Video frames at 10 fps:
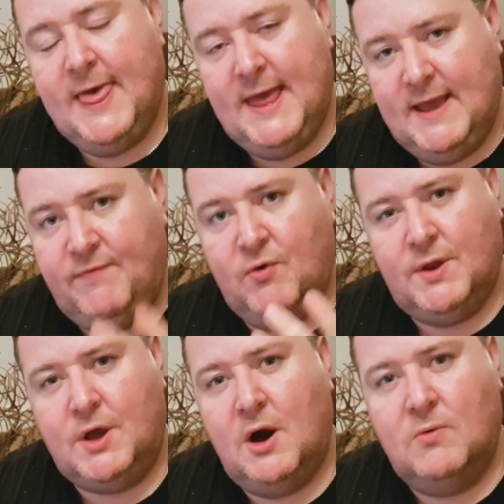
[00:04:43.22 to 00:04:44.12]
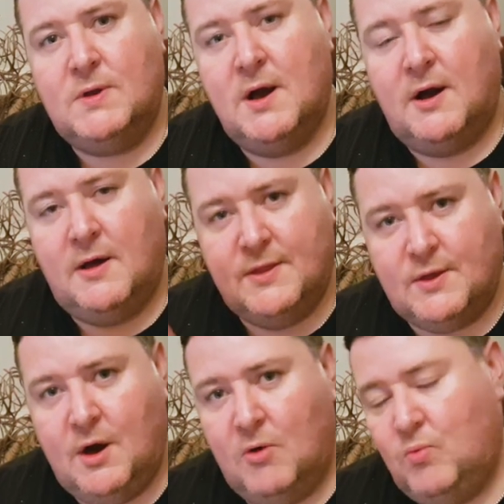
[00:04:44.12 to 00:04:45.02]
If you're in a cold car and there's a
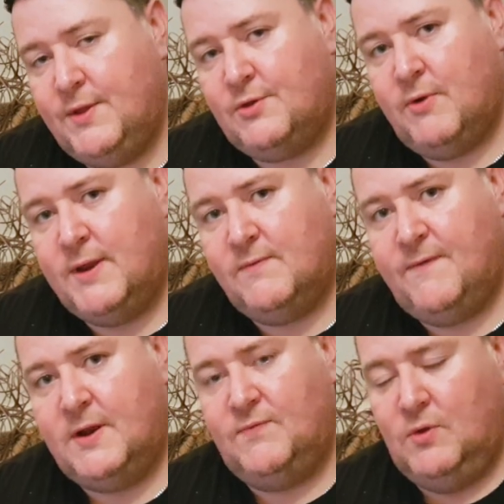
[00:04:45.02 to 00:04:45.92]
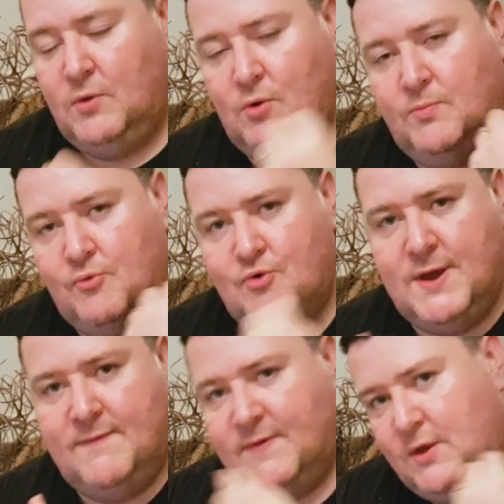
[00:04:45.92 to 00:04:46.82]
cold windscreen in front of you and you're
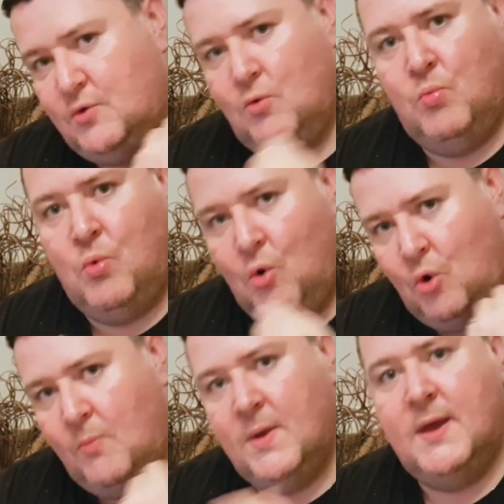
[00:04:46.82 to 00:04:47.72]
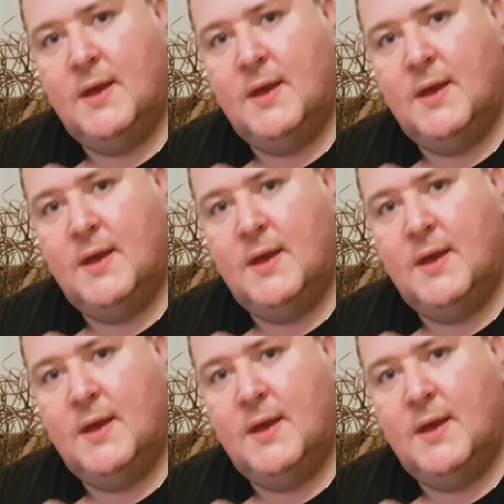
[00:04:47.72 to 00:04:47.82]
breathing your warm,